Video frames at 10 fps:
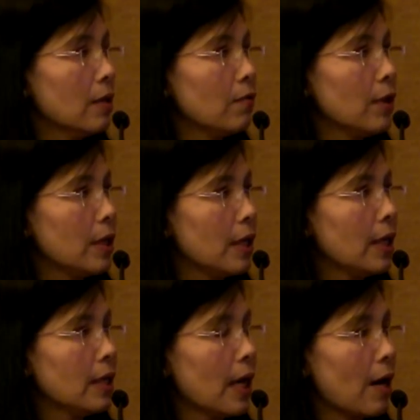we,
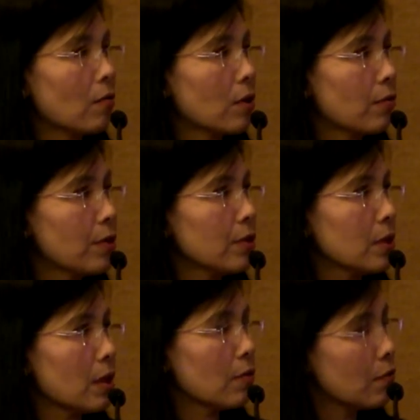in our
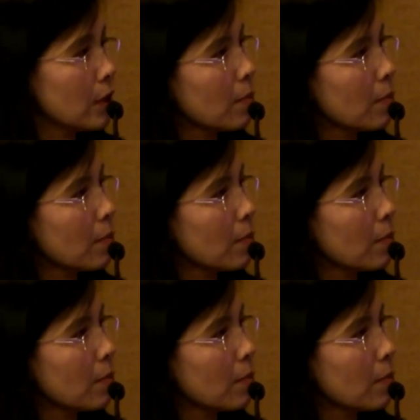research, we